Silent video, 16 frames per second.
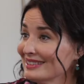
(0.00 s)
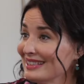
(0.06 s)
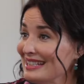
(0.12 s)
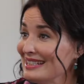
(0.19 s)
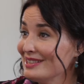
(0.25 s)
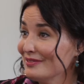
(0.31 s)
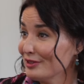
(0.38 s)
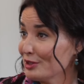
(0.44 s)

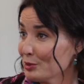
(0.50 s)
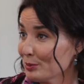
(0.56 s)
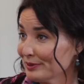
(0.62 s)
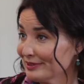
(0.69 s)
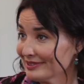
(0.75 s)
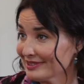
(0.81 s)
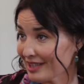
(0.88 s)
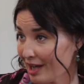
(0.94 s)

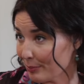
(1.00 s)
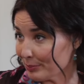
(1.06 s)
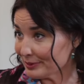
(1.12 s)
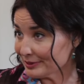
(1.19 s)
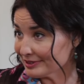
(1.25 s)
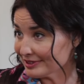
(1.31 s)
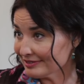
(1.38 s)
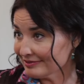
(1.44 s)
individual as
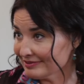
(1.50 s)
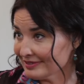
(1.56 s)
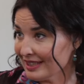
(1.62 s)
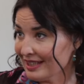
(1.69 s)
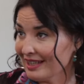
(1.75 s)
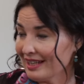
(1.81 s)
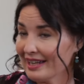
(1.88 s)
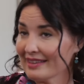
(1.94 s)
couples,
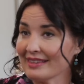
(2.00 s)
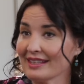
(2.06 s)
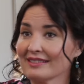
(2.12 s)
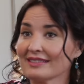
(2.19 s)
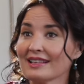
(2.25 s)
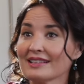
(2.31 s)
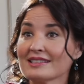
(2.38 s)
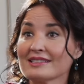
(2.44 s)
I
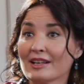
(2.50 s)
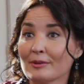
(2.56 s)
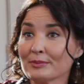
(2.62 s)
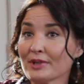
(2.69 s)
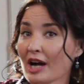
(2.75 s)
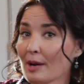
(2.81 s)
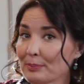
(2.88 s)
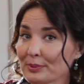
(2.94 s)
think that
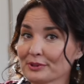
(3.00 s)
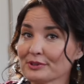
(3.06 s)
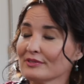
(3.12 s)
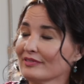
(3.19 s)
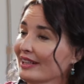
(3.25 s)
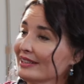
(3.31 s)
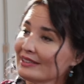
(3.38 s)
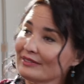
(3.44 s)
some couples
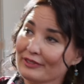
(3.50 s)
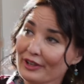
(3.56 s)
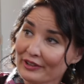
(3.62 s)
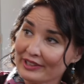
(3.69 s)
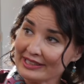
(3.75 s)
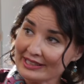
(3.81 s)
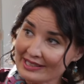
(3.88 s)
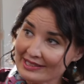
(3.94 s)
find it
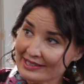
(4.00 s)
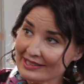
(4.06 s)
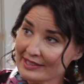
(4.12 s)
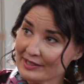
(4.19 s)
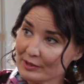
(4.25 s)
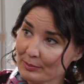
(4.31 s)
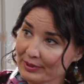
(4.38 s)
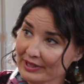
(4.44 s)
very easy
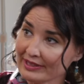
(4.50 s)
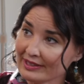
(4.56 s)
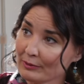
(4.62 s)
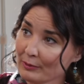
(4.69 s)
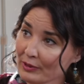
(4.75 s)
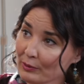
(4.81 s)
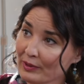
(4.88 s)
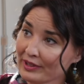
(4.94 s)
to speak
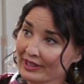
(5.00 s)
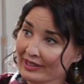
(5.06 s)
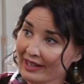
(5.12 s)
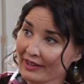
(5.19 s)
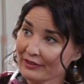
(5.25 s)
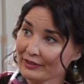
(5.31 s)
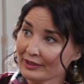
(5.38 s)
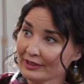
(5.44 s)
with one
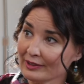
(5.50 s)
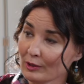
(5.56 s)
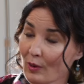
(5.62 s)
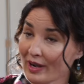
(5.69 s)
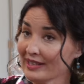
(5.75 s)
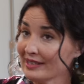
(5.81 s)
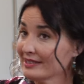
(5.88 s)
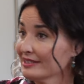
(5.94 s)
another
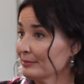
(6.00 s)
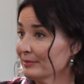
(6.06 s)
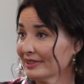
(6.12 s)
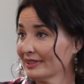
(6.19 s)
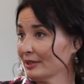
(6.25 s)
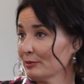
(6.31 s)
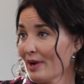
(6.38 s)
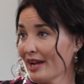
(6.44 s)
quite
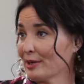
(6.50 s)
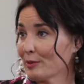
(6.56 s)
intimately right